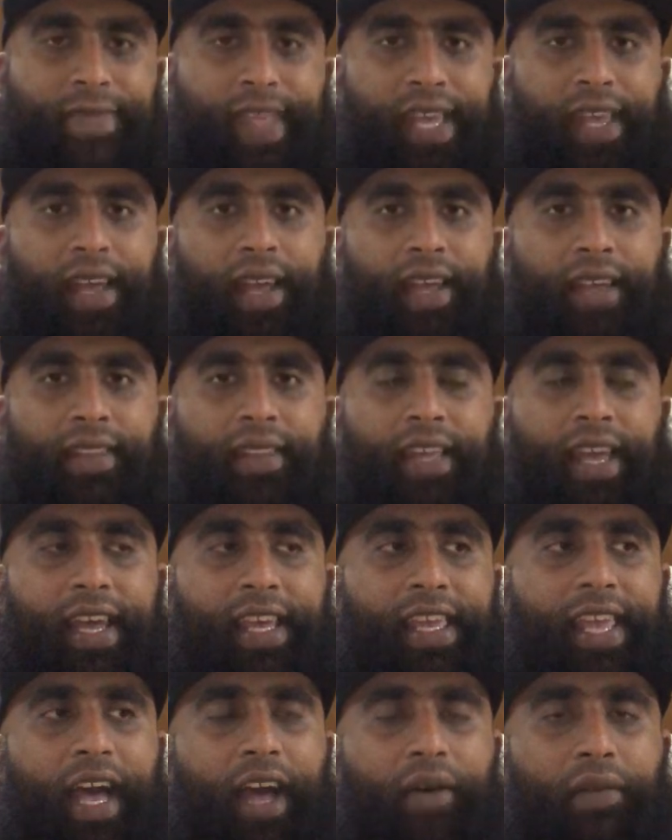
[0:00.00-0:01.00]
And there
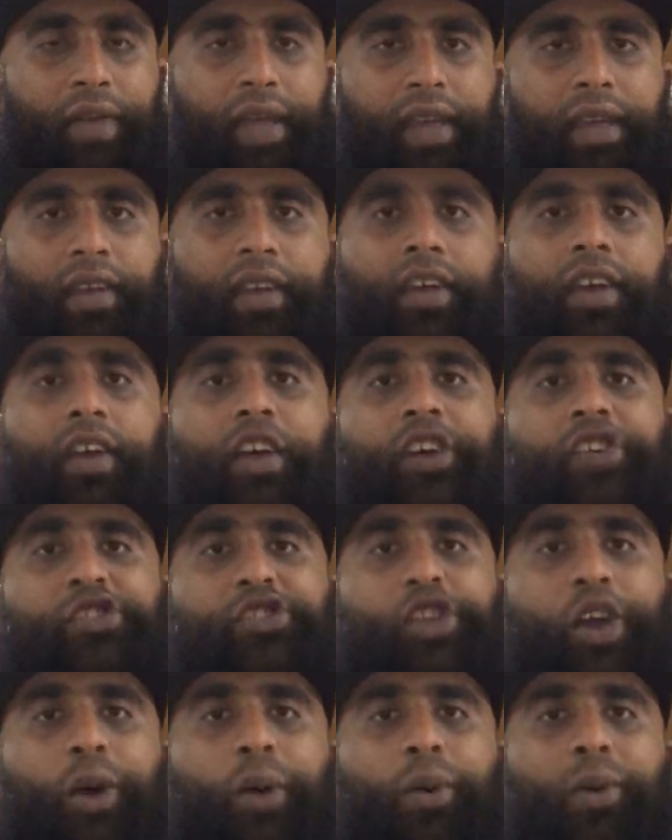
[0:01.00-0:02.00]
you have it.
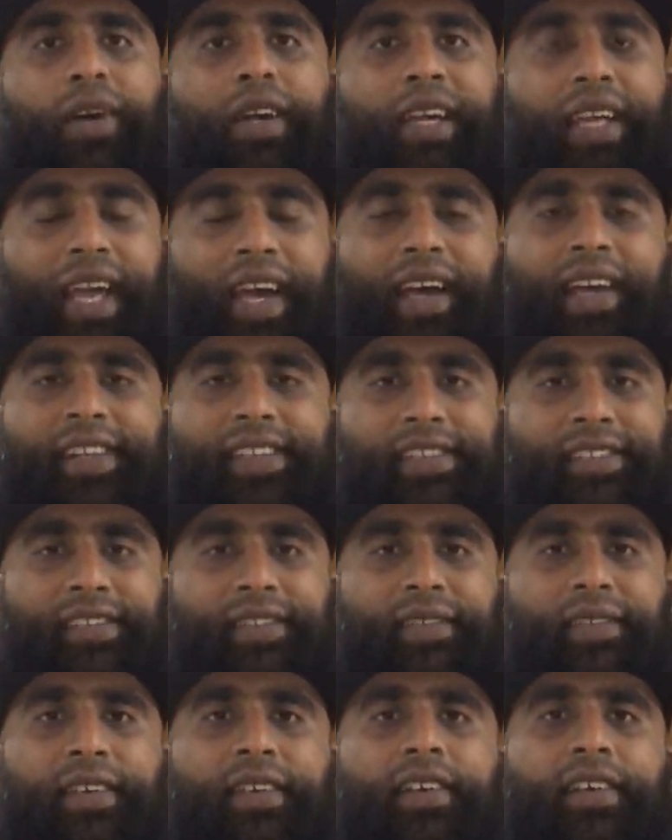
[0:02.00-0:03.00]
So guys,
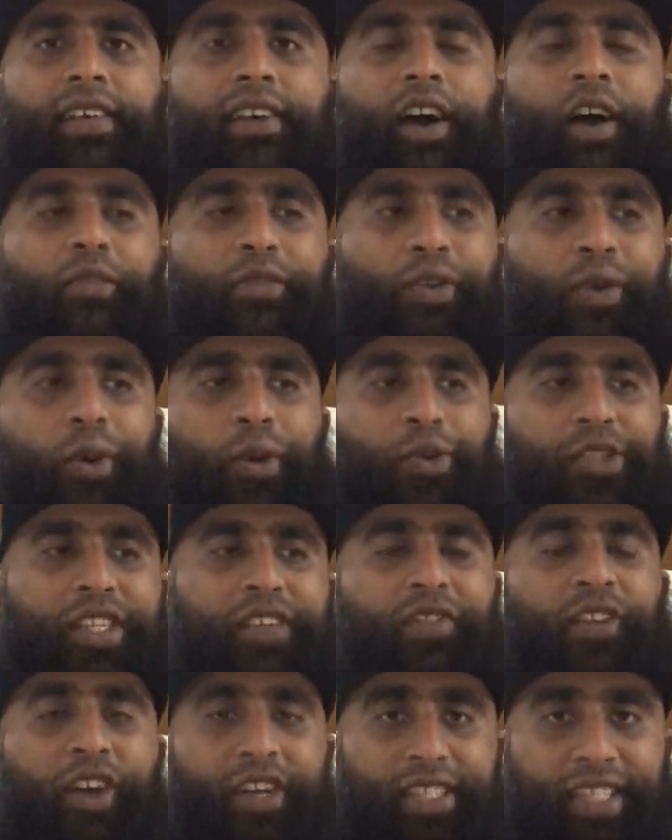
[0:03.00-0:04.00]
of course
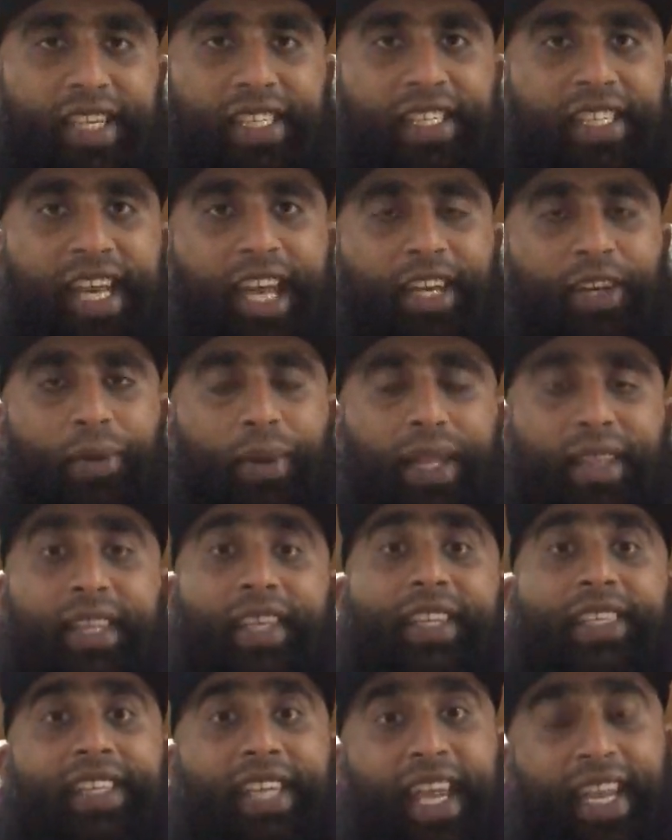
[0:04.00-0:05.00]
you've got to contend
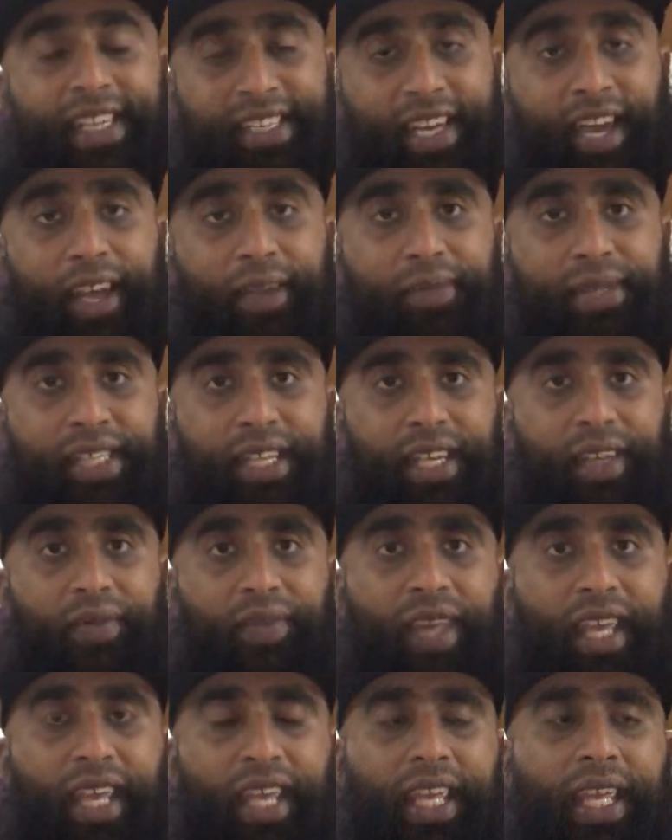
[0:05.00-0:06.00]
with daytime
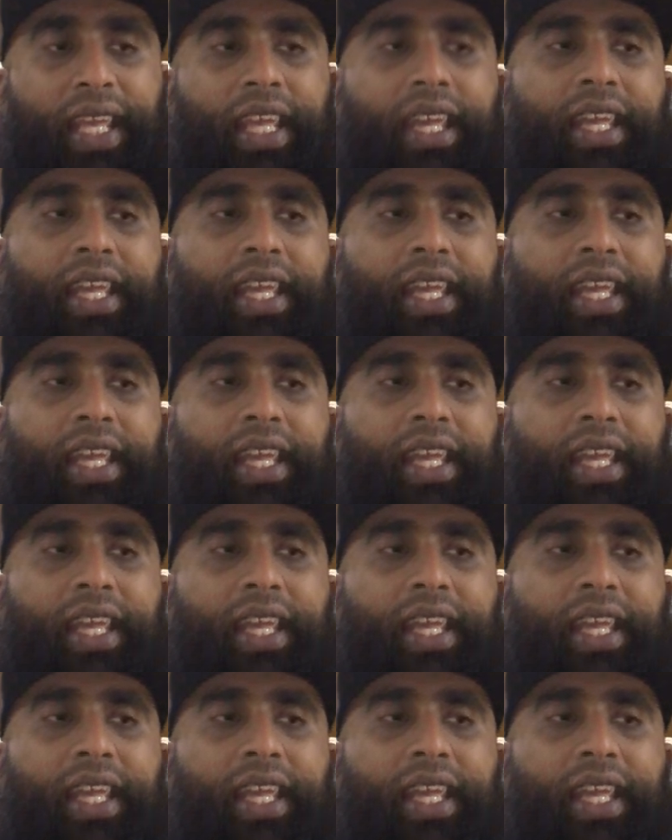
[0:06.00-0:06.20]
TV,